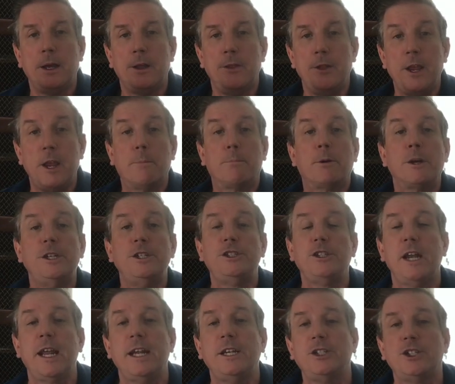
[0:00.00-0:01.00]
the
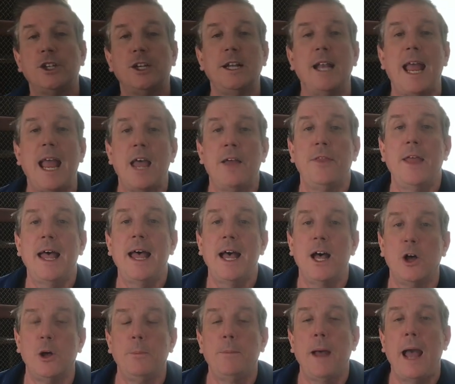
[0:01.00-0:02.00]
appreciation and the
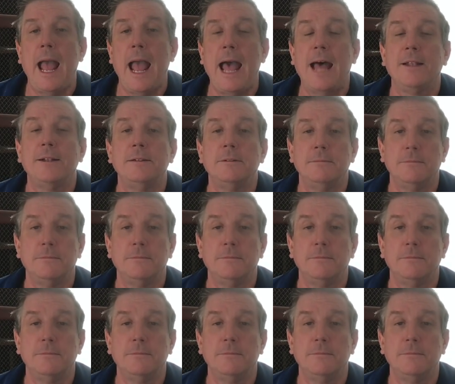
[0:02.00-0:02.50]
help at